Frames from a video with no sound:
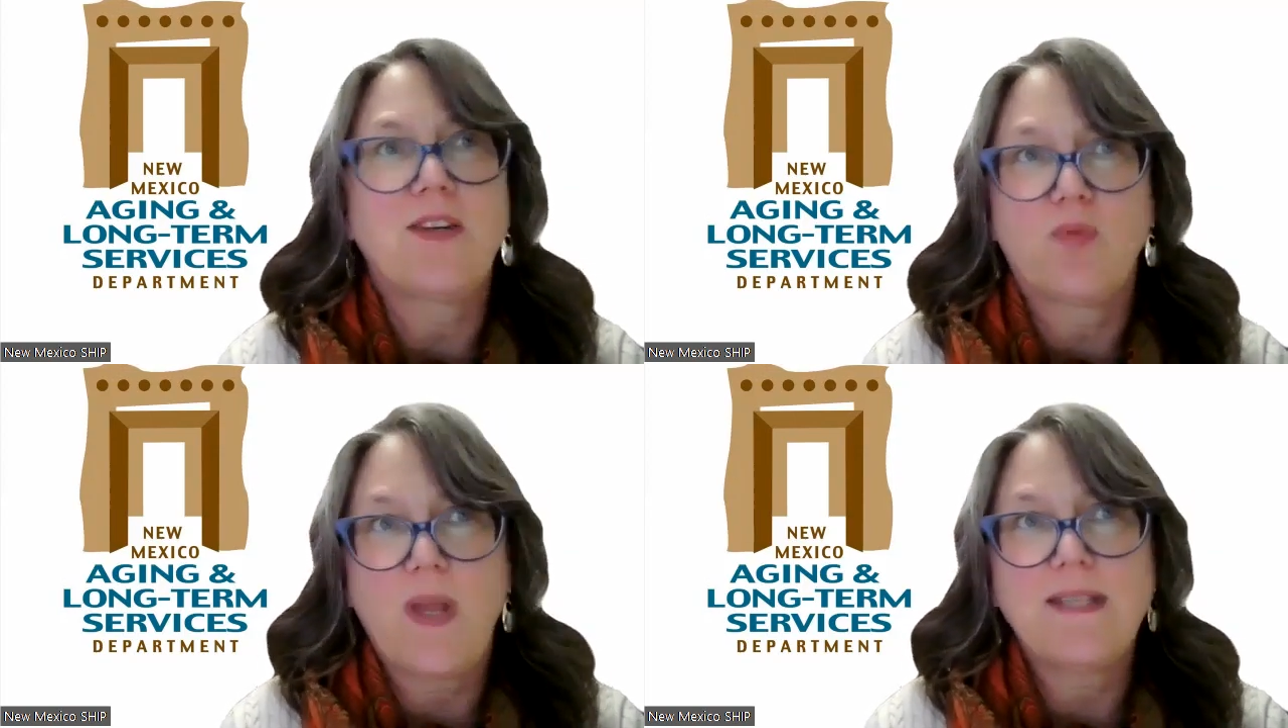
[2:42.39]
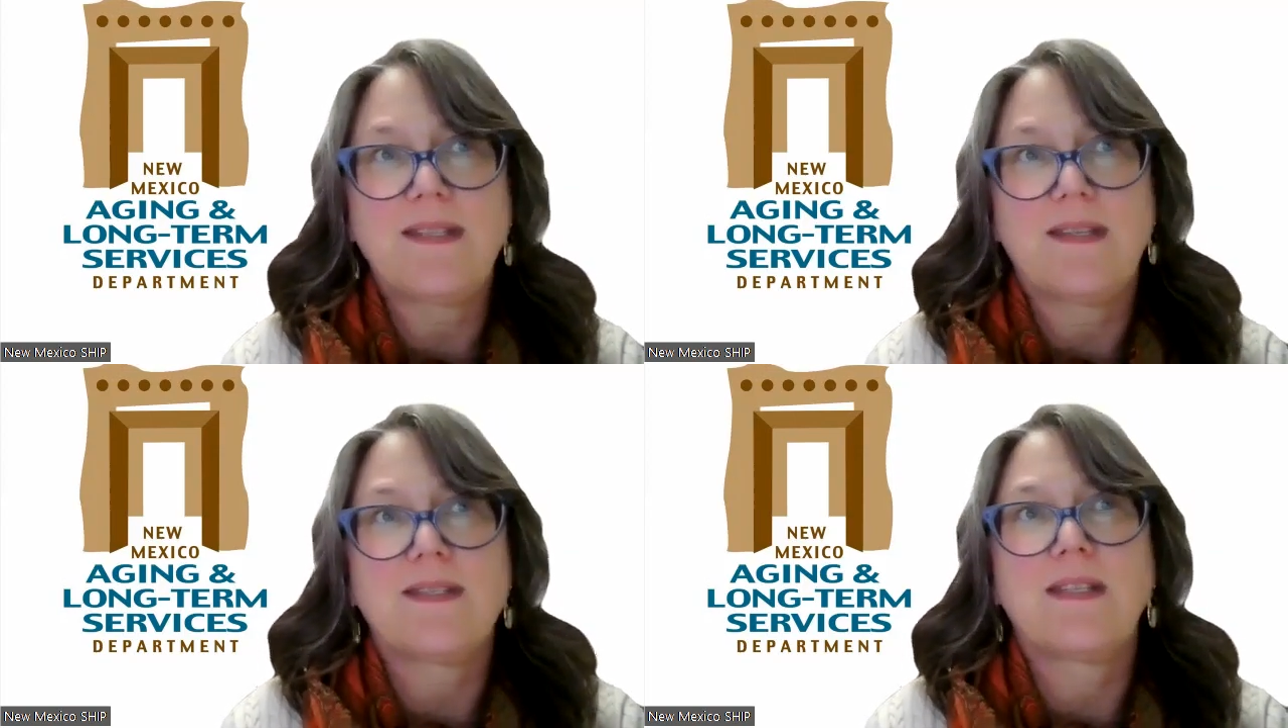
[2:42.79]

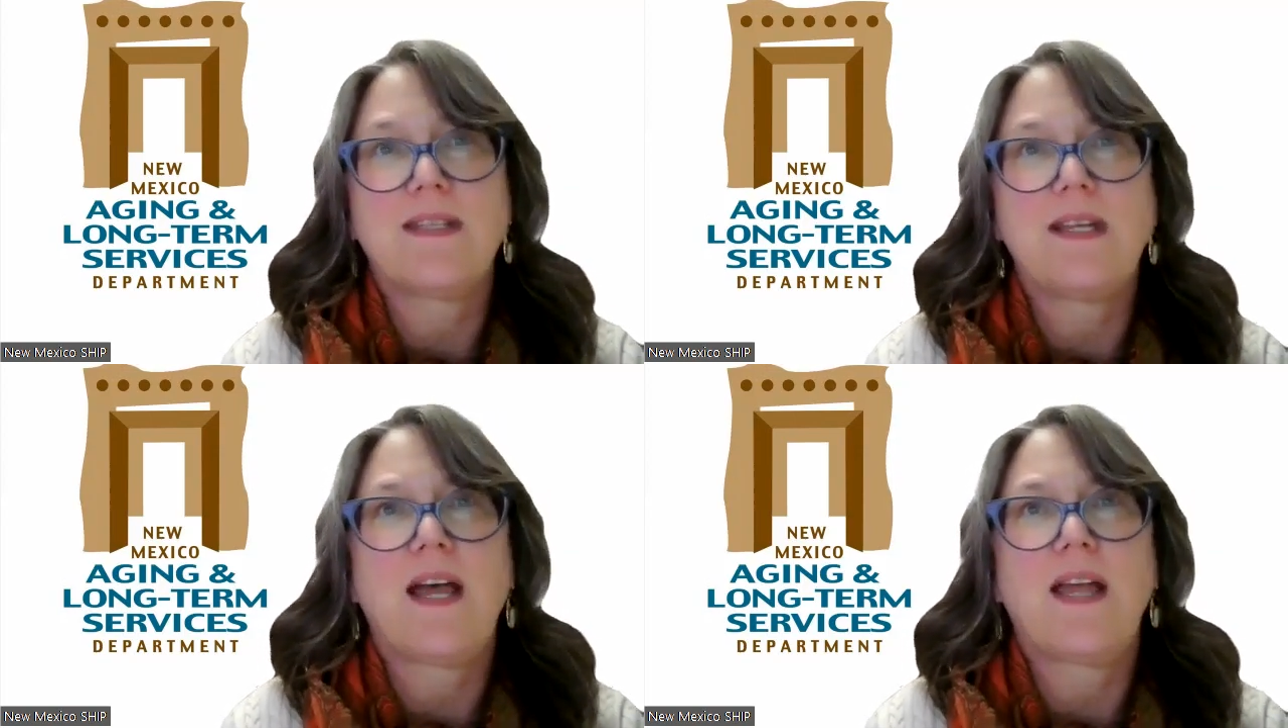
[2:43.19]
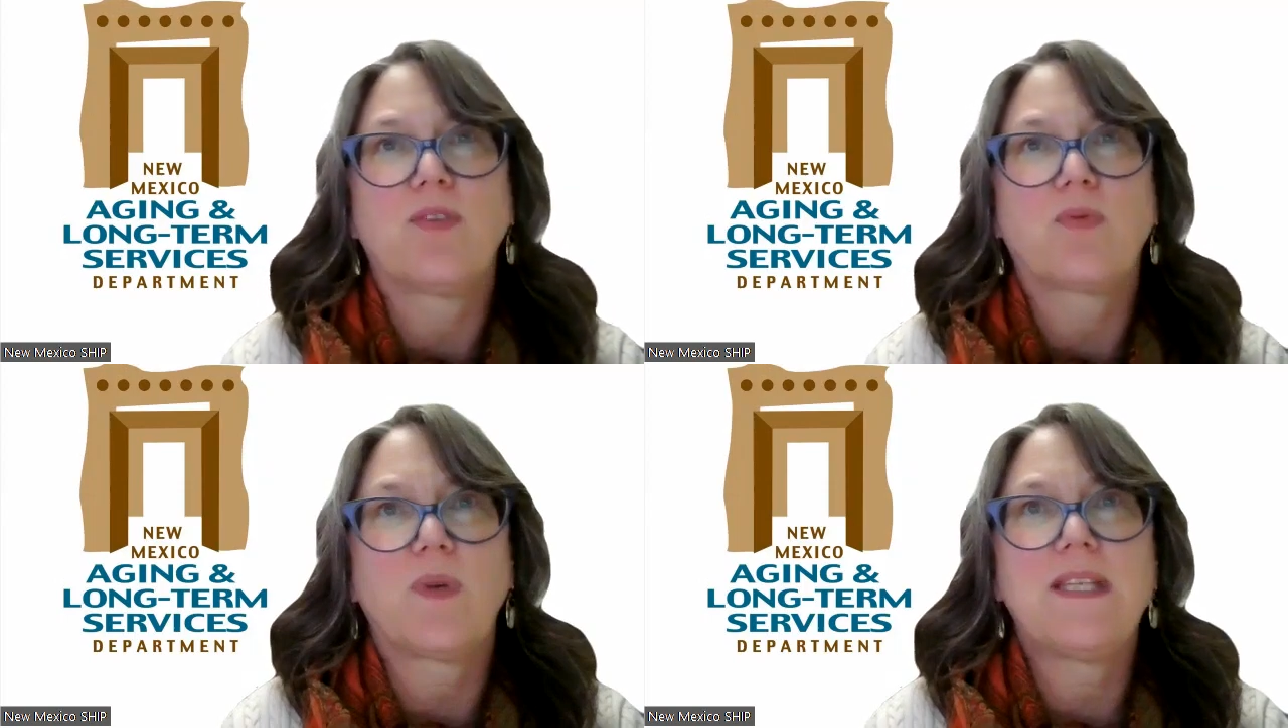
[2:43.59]
addresses the
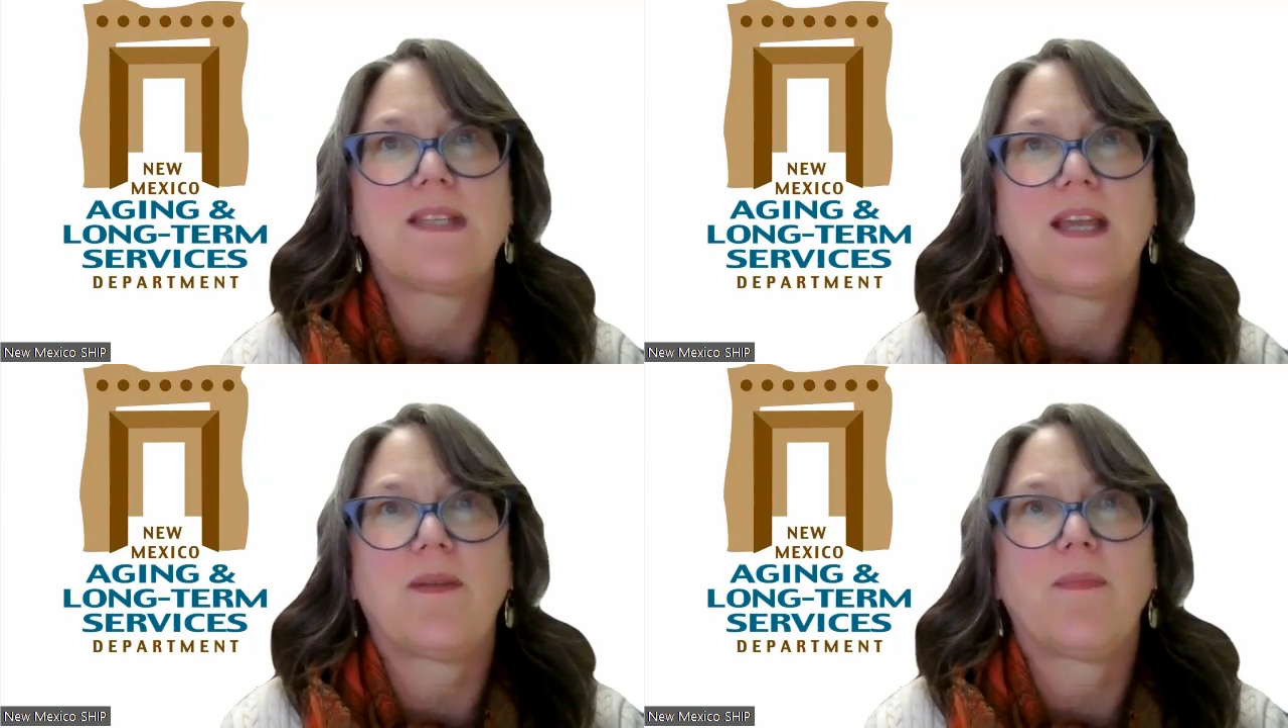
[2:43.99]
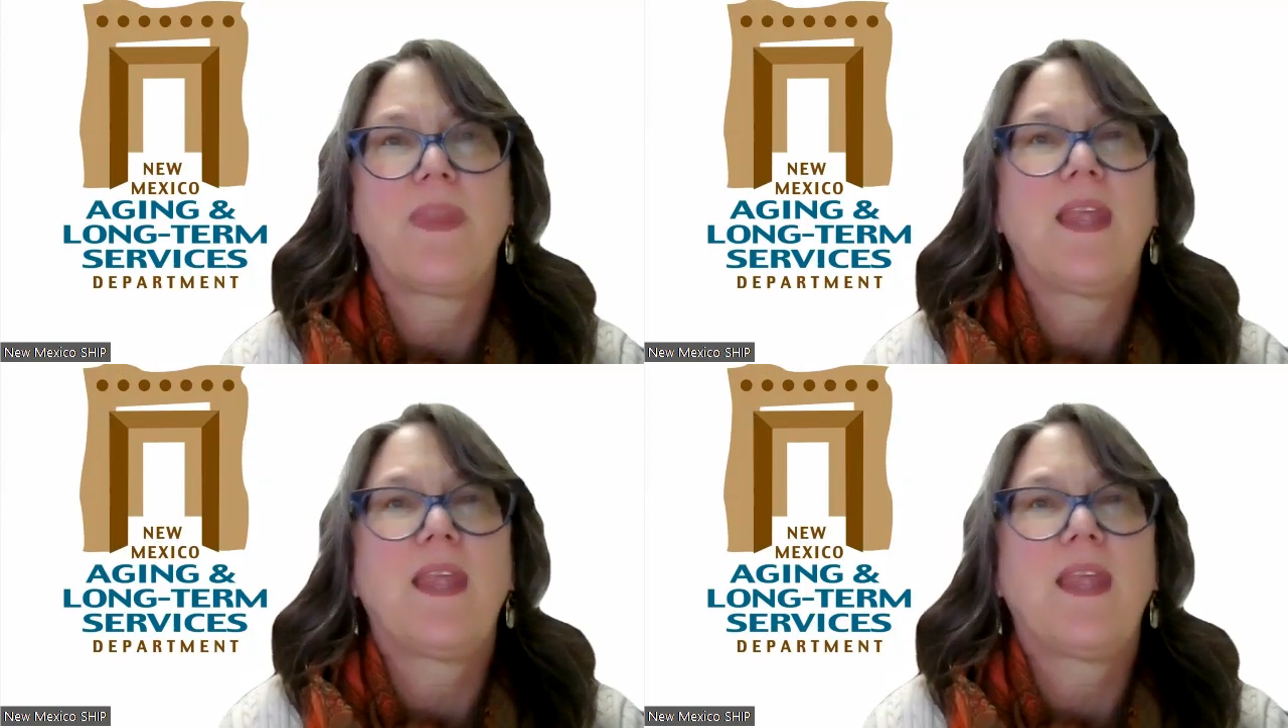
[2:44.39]
denial reason.